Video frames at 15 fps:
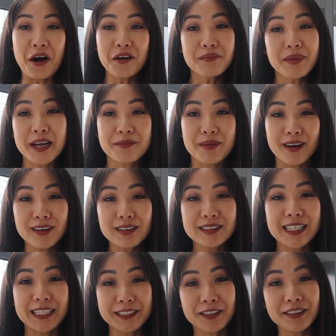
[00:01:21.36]
On paper,
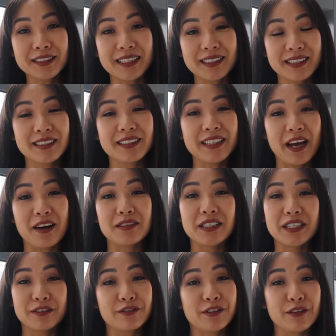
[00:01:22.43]
TikTok doesn't sound
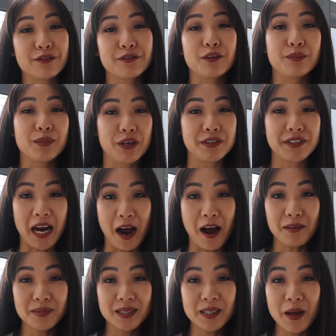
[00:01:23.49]
different from most
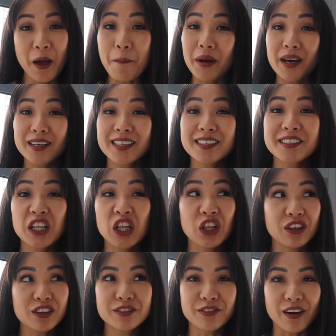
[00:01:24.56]
apps, but it is a
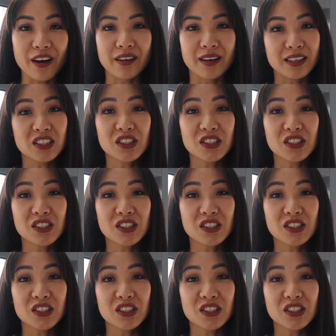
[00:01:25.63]
lot of fun and